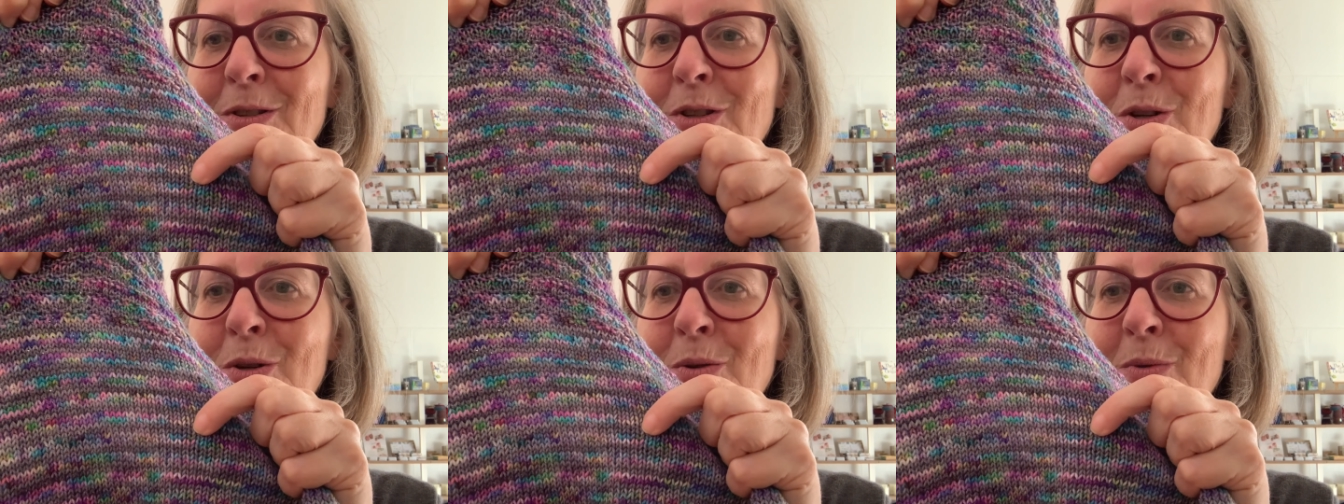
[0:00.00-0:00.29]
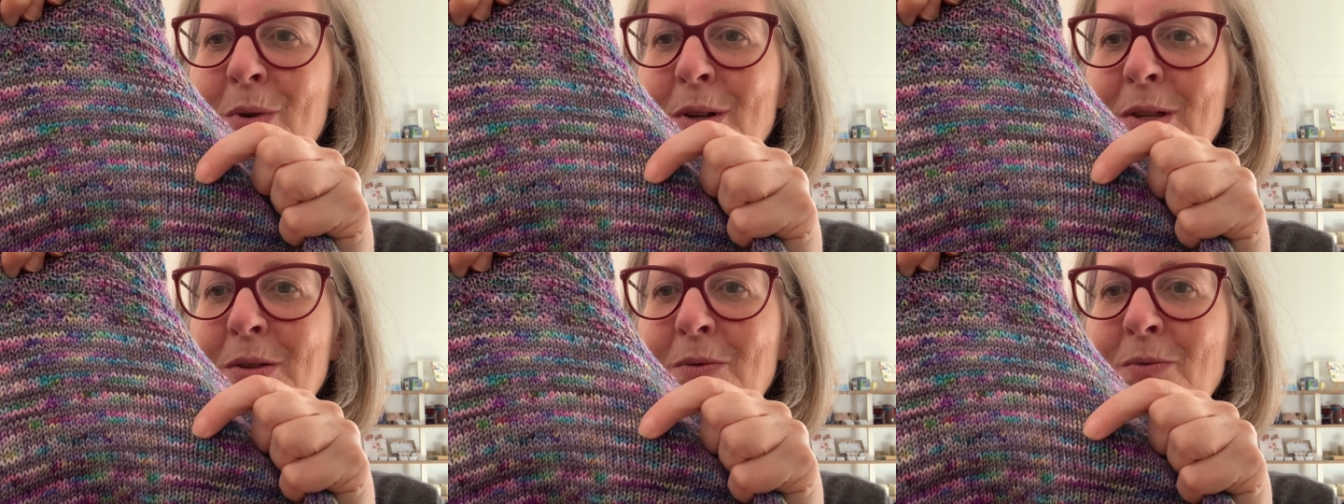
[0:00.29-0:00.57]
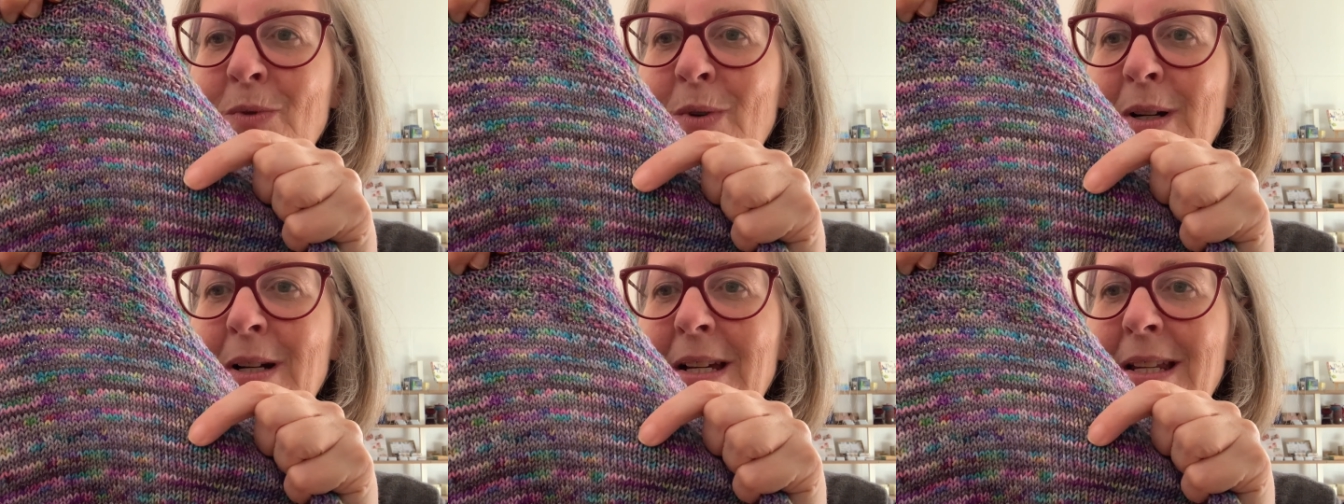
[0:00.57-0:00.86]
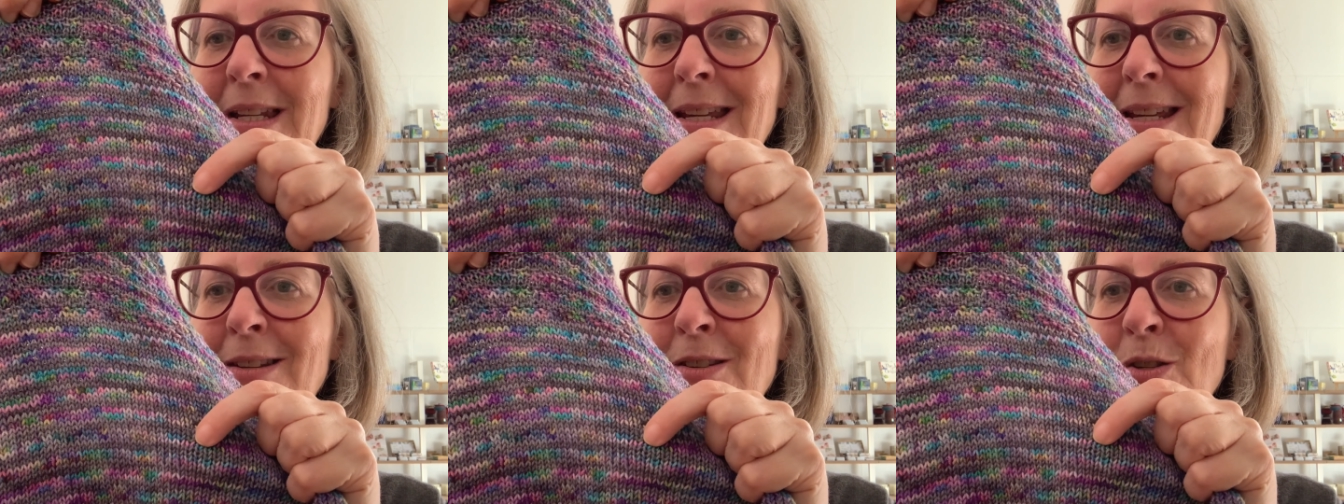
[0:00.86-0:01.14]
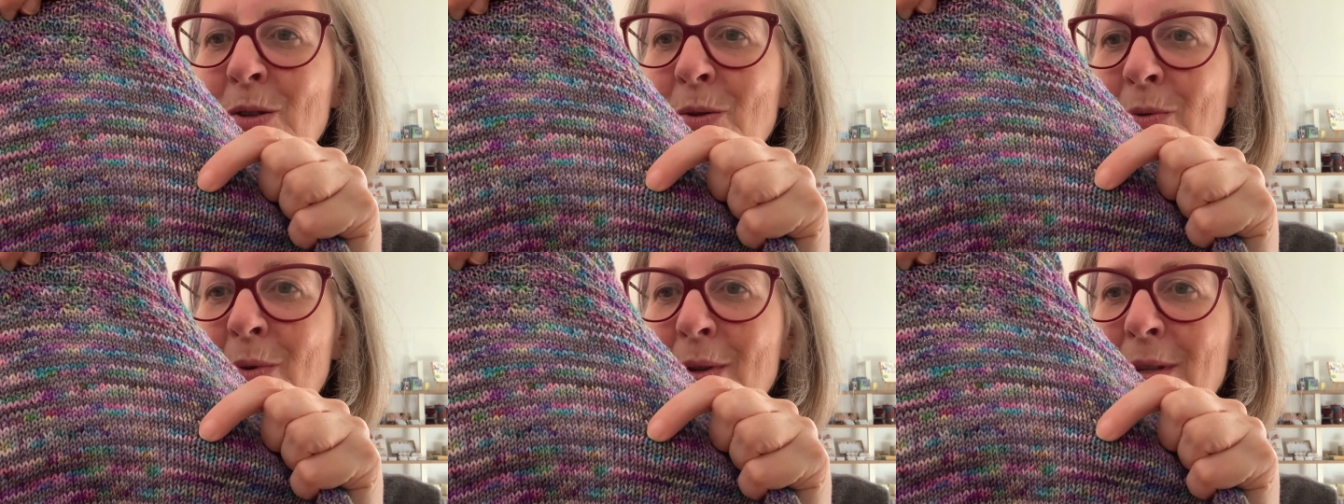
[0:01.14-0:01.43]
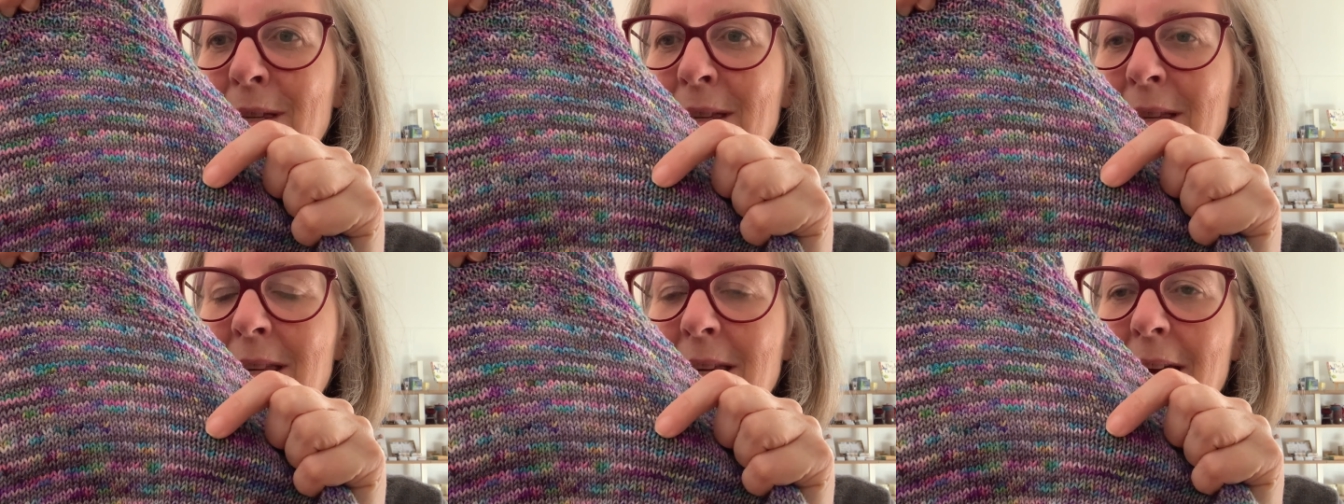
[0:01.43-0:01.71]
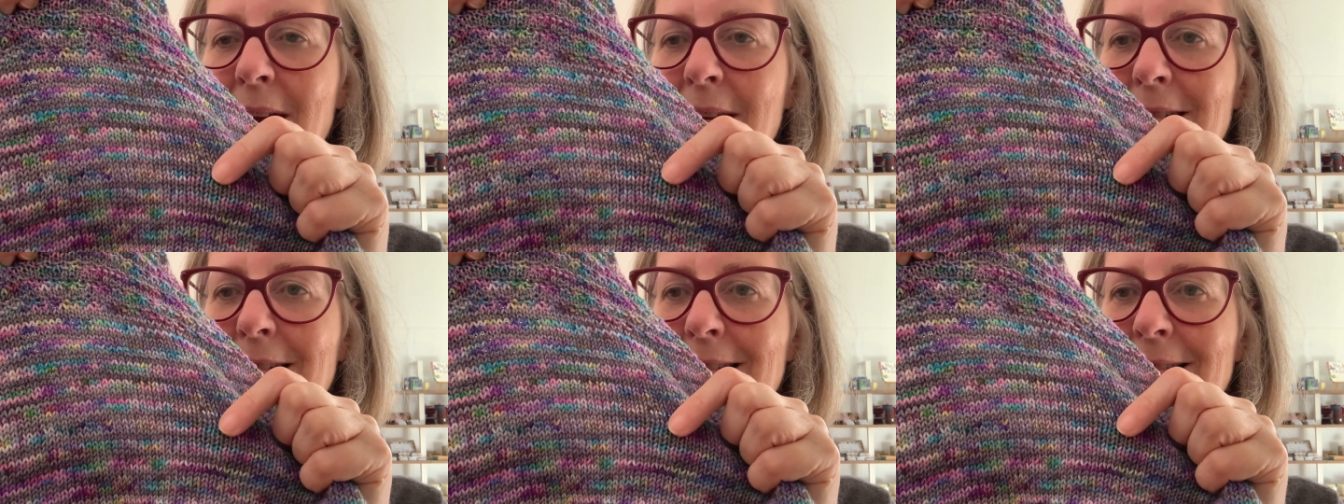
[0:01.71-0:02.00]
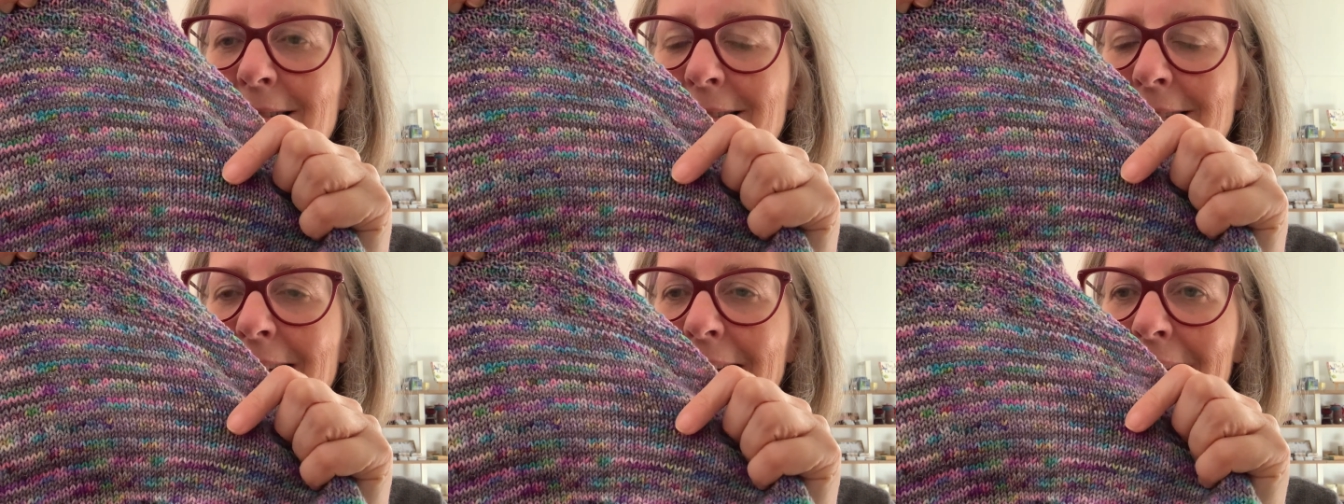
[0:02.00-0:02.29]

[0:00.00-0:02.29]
two rows of one and two rows of the other.